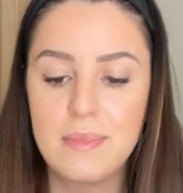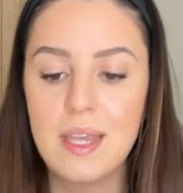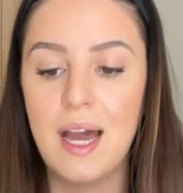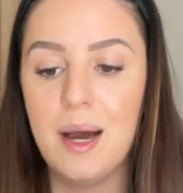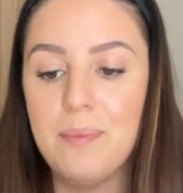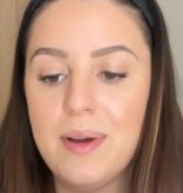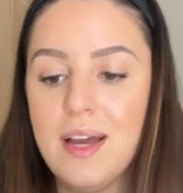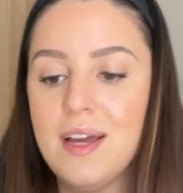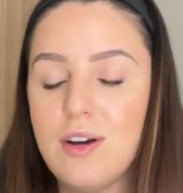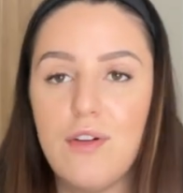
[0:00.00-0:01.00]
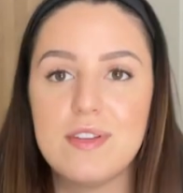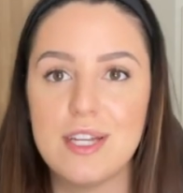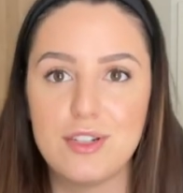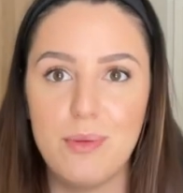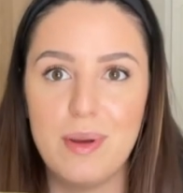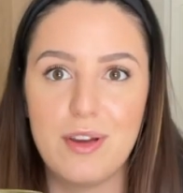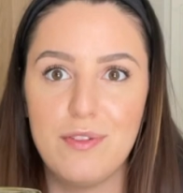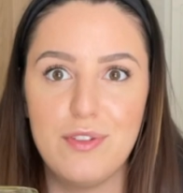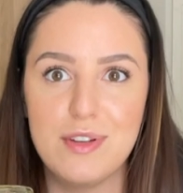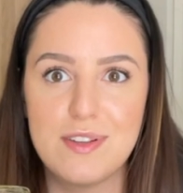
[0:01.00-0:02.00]
um, obviously don't be
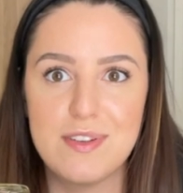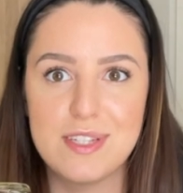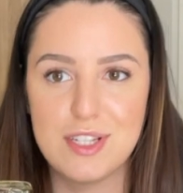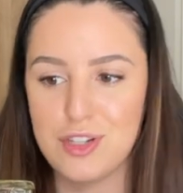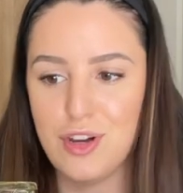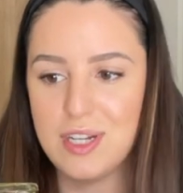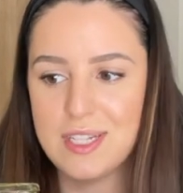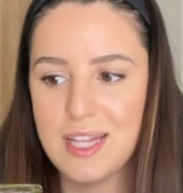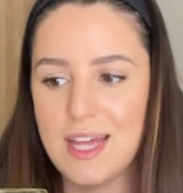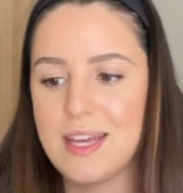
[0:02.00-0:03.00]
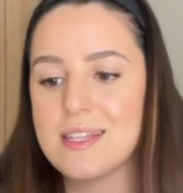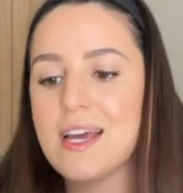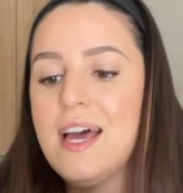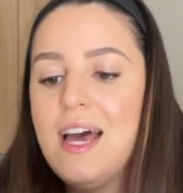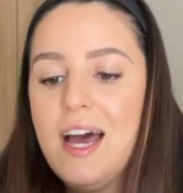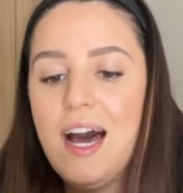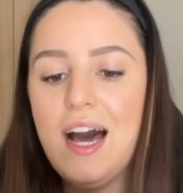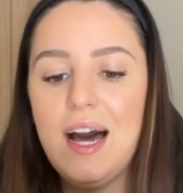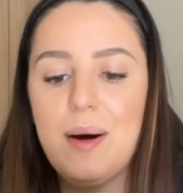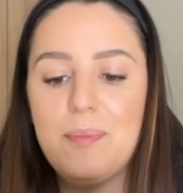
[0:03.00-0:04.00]
confused if it's turned into like this.
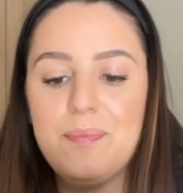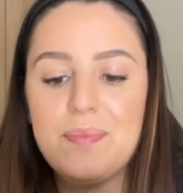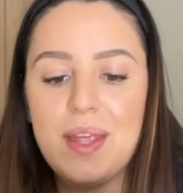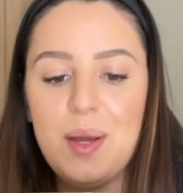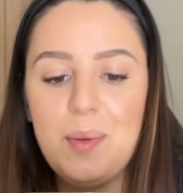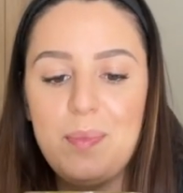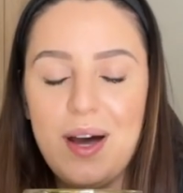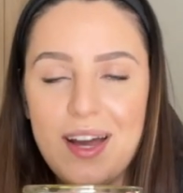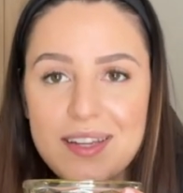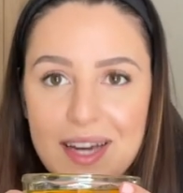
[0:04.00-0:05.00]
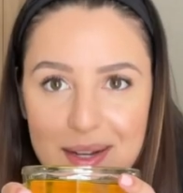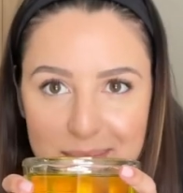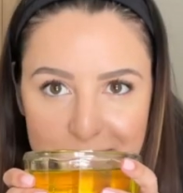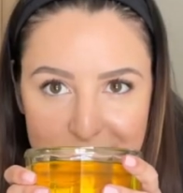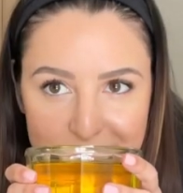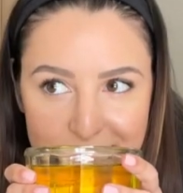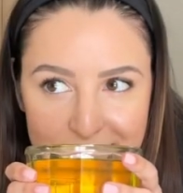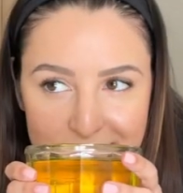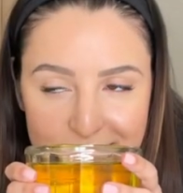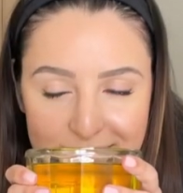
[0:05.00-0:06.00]
Um, but yeah,
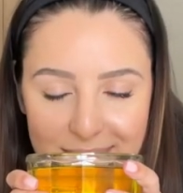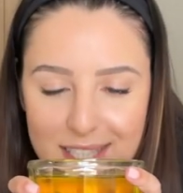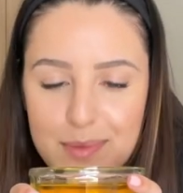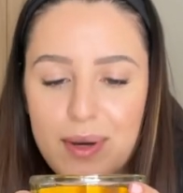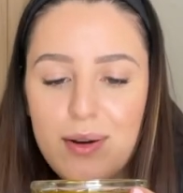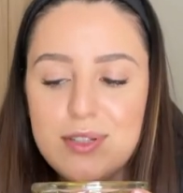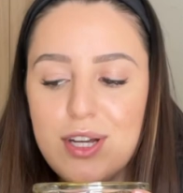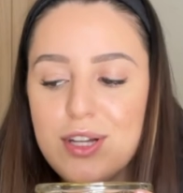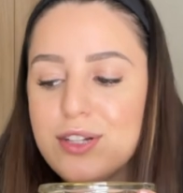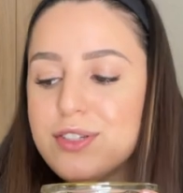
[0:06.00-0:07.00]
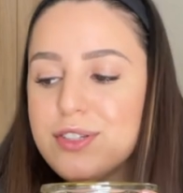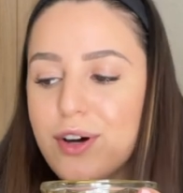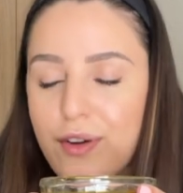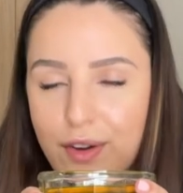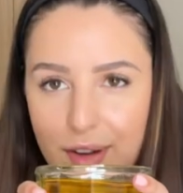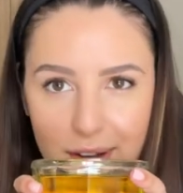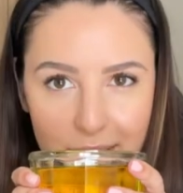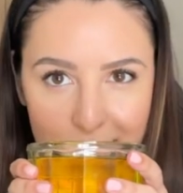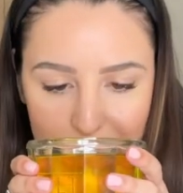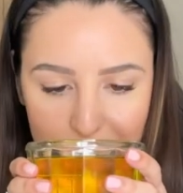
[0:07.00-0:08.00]
Smells so good.
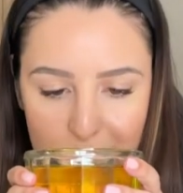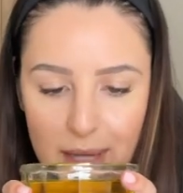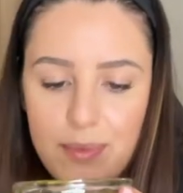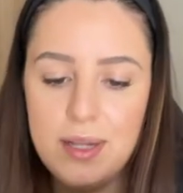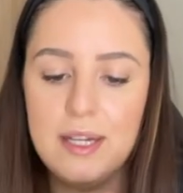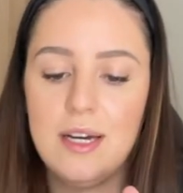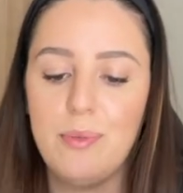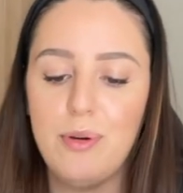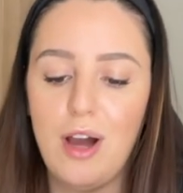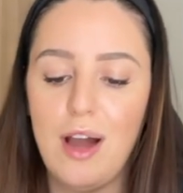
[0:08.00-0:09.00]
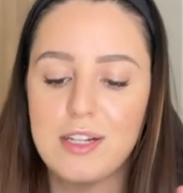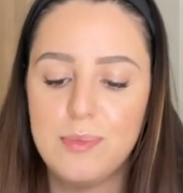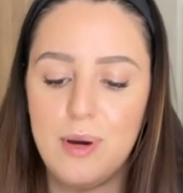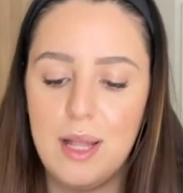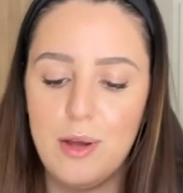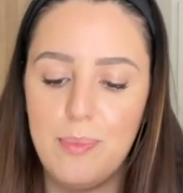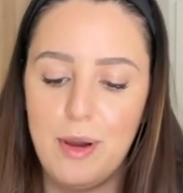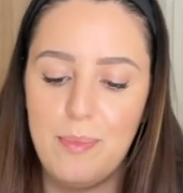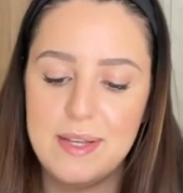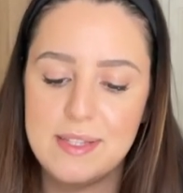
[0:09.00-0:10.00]
Yum, yum. i put it, I actually put a little bit
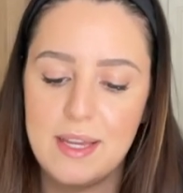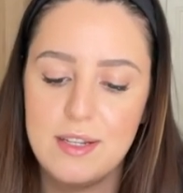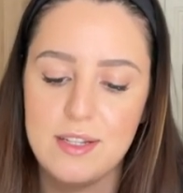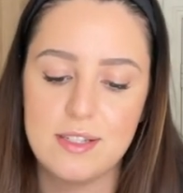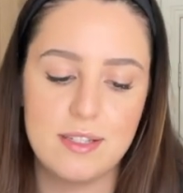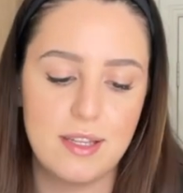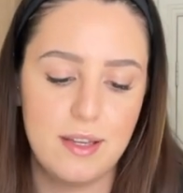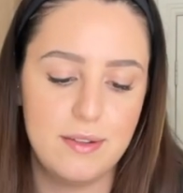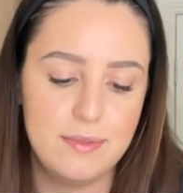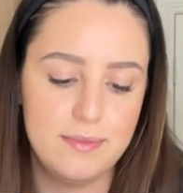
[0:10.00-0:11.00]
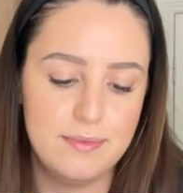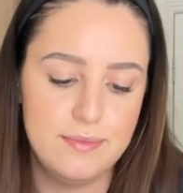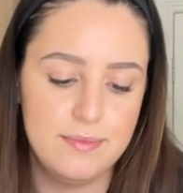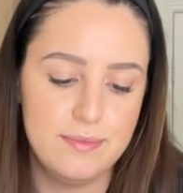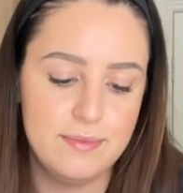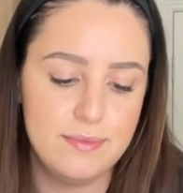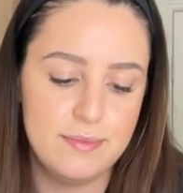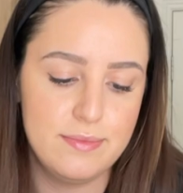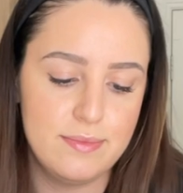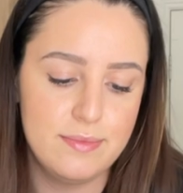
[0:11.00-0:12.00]
on my skin just to
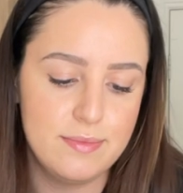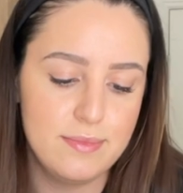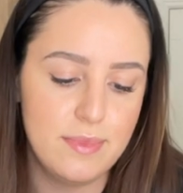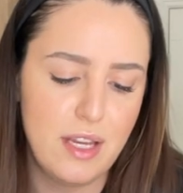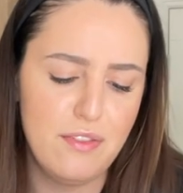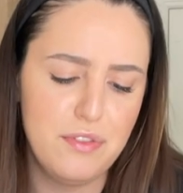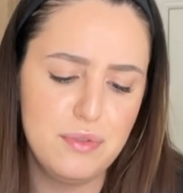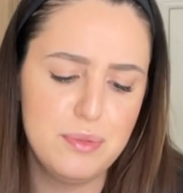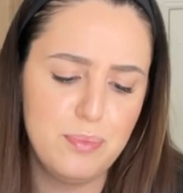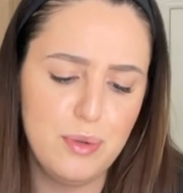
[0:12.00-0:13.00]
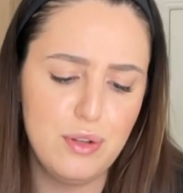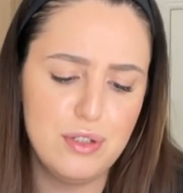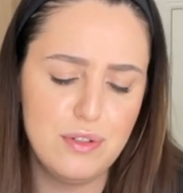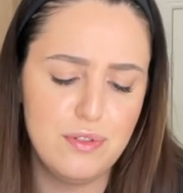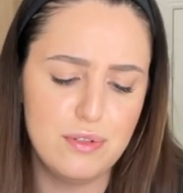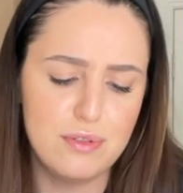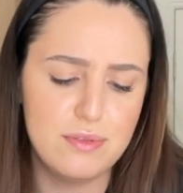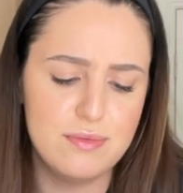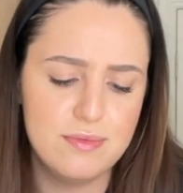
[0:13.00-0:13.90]
see. Yeah, it feels beautiful.